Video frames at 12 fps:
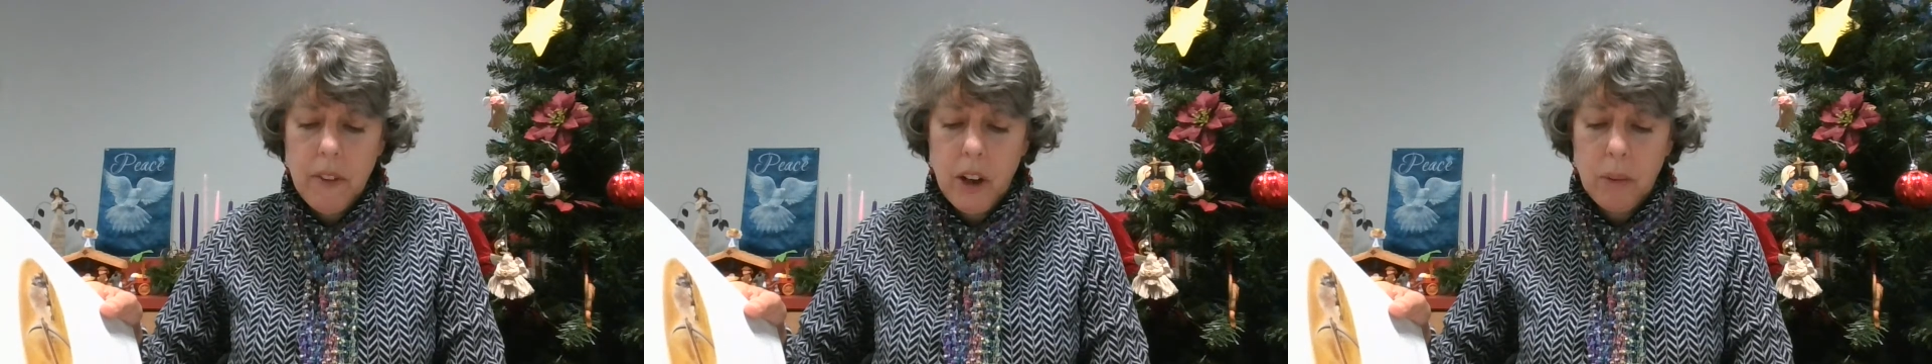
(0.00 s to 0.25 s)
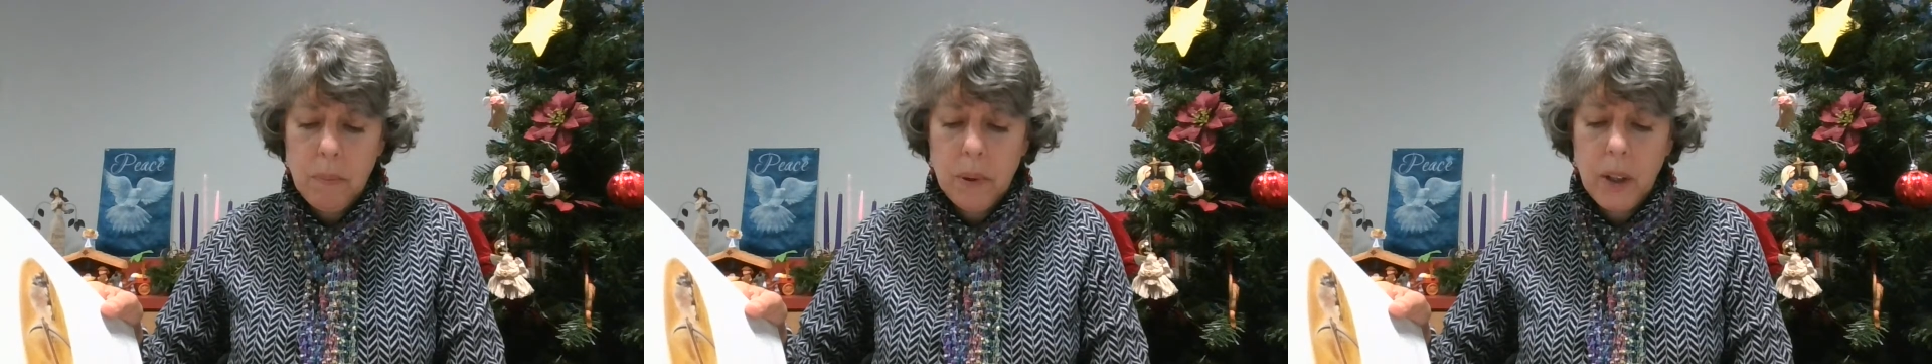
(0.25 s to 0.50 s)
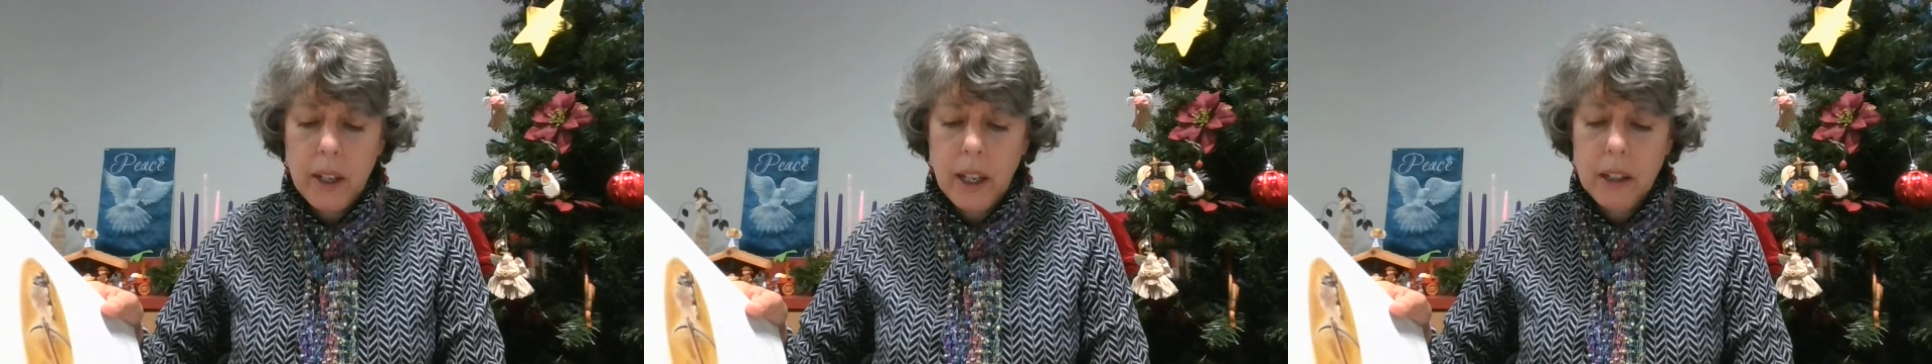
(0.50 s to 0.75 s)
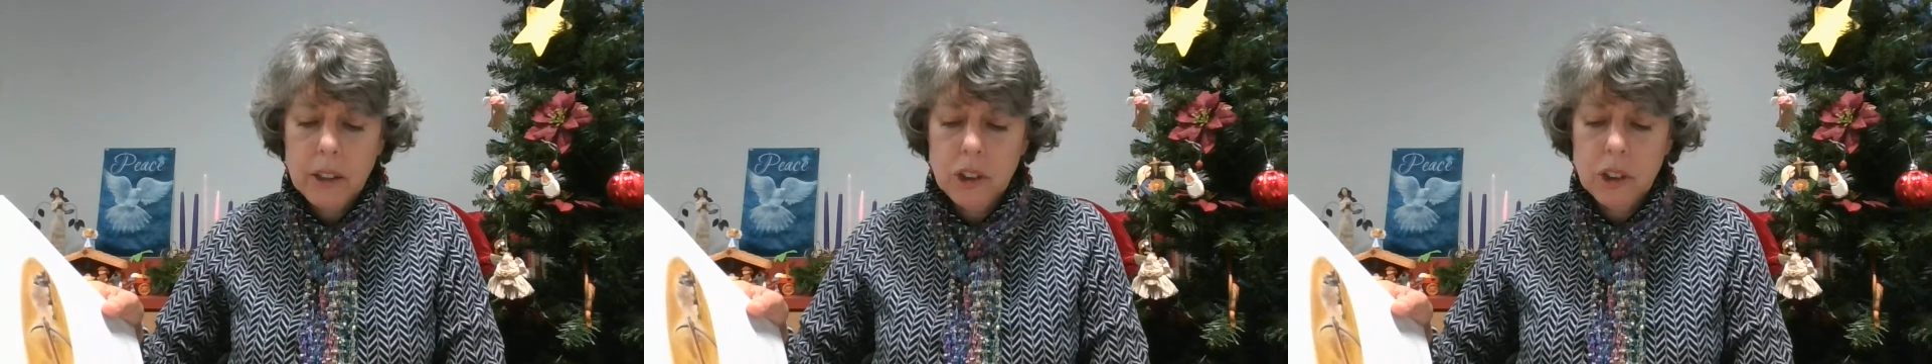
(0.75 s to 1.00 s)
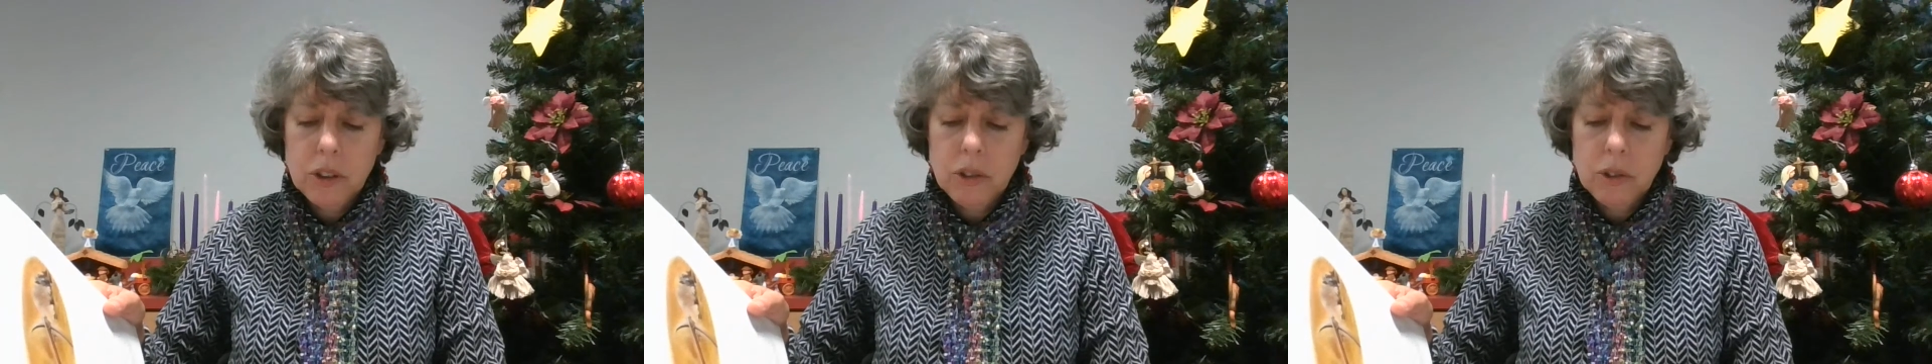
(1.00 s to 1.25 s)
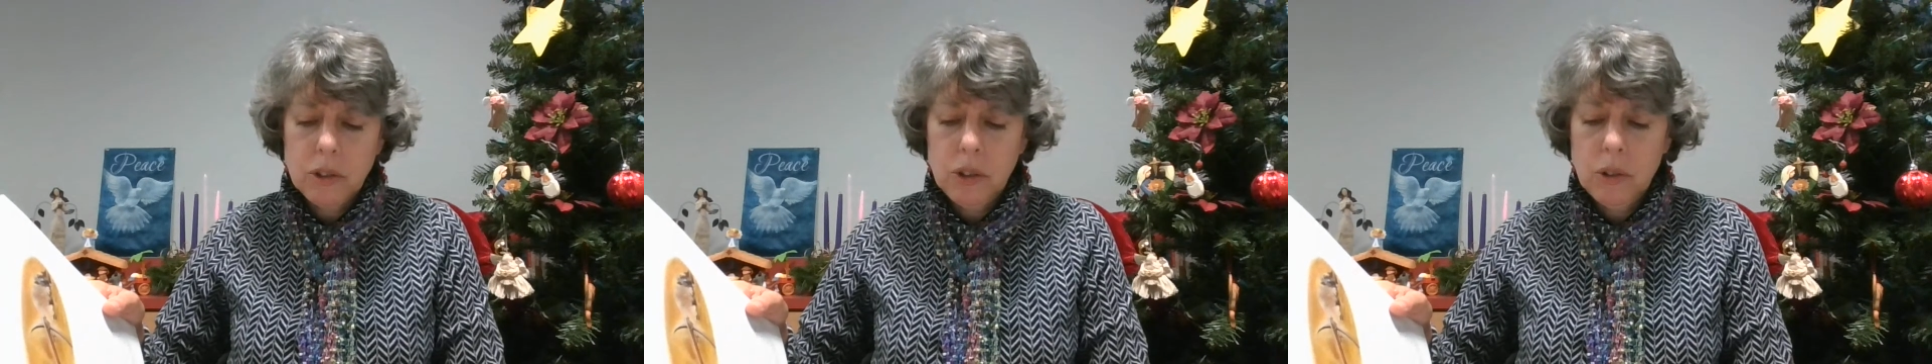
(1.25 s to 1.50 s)
there plucking a
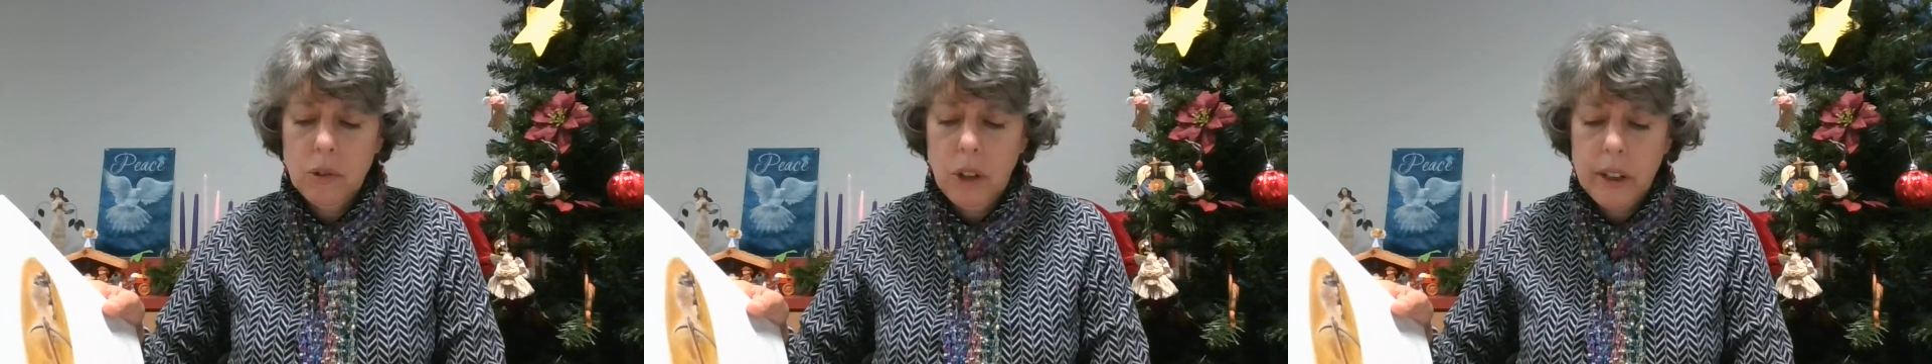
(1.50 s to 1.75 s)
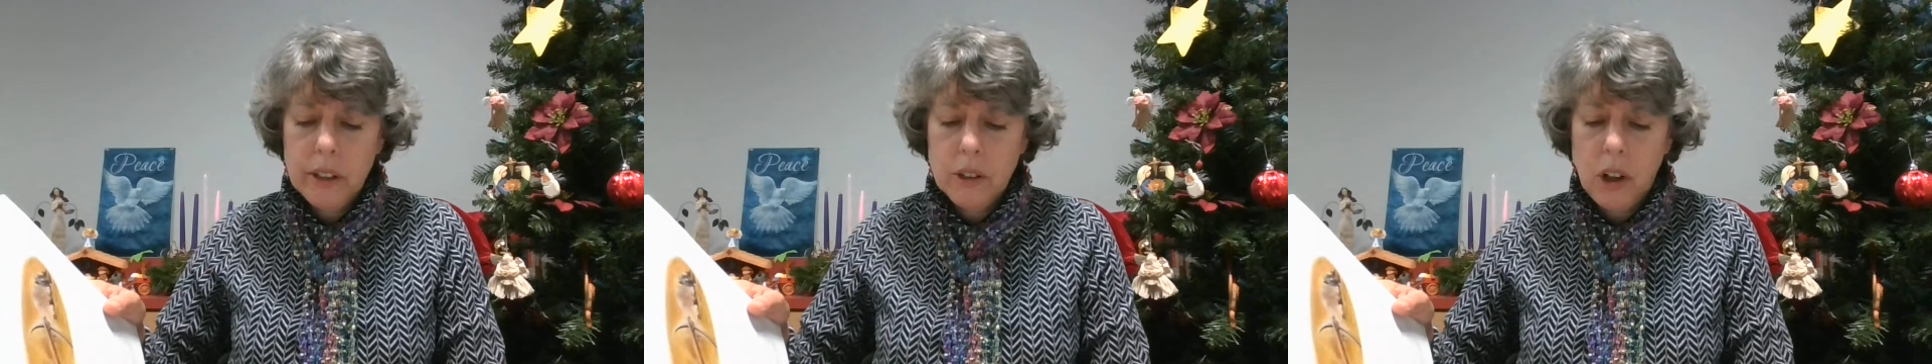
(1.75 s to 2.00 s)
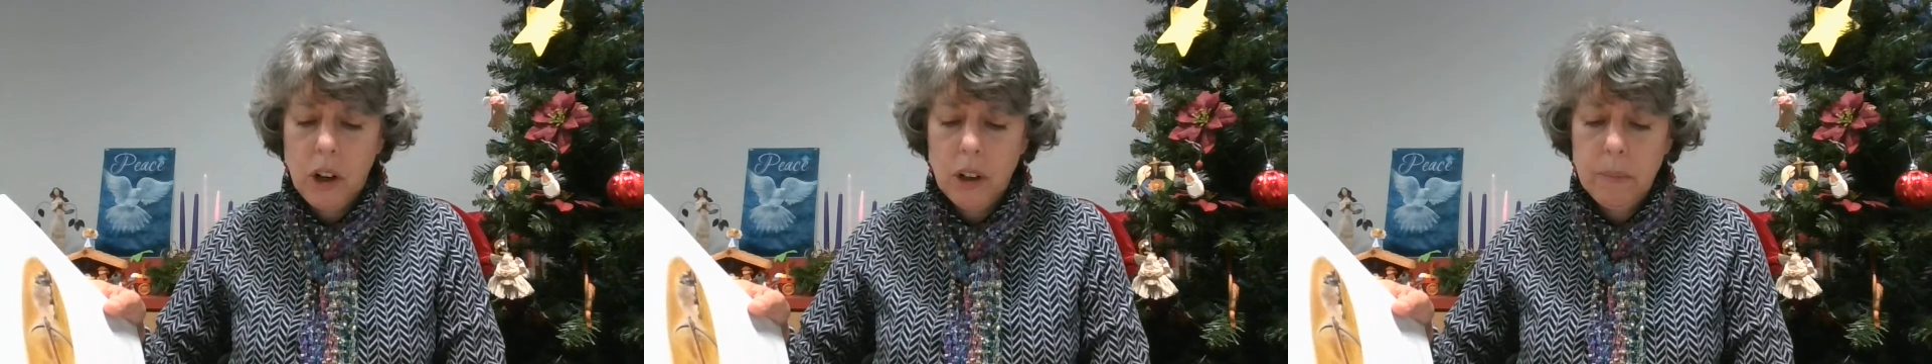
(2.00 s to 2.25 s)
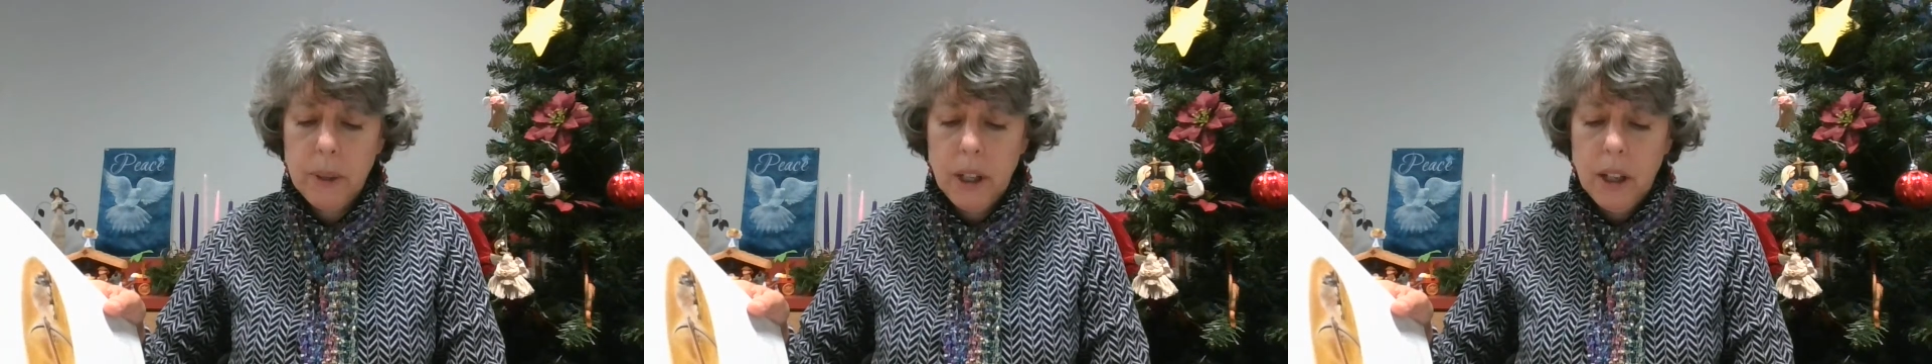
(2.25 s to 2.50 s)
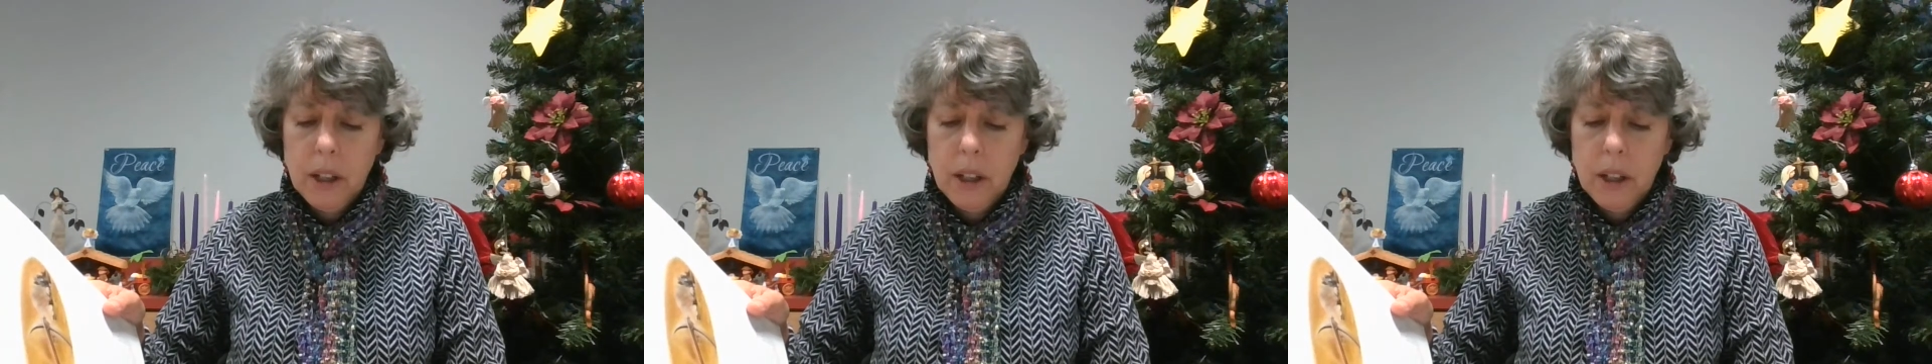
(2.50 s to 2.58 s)
gentle tune on his harp